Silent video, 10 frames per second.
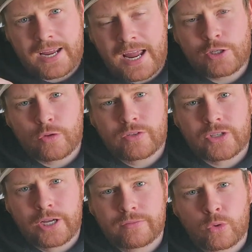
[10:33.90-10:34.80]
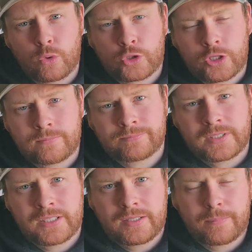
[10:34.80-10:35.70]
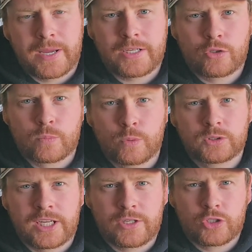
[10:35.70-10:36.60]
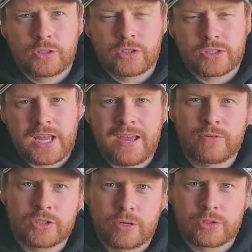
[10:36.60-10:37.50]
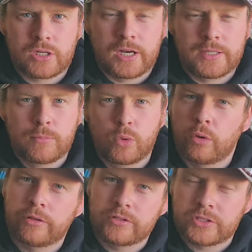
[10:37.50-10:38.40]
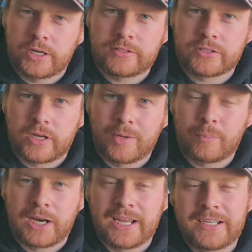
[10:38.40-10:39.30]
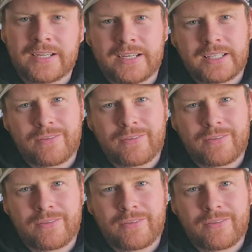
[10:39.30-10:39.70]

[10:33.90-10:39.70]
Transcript: edge on the side of caution, make your spool tension just ever so slightly more than side to side play,